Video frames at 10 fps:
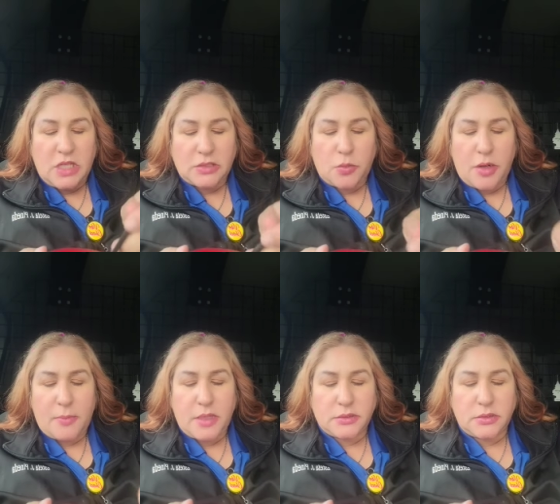that's
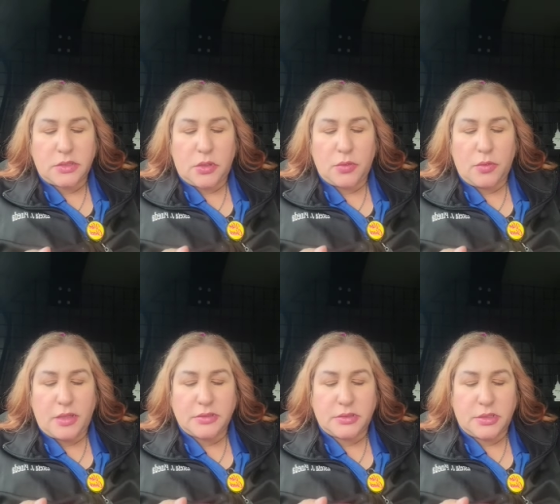what I meant to tell you
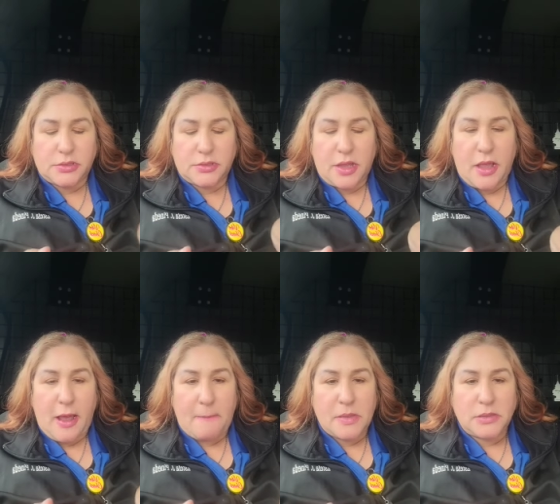guys yesterday.
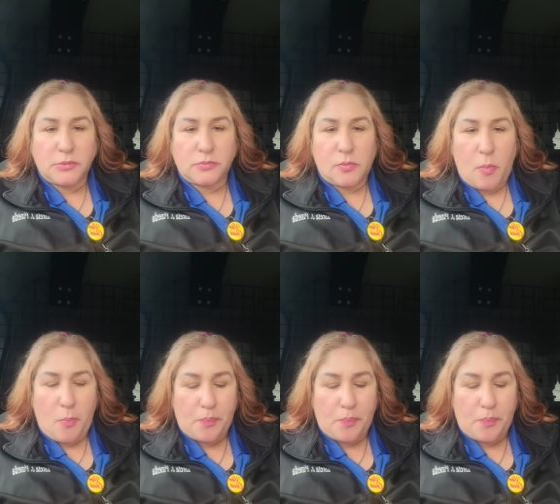Happy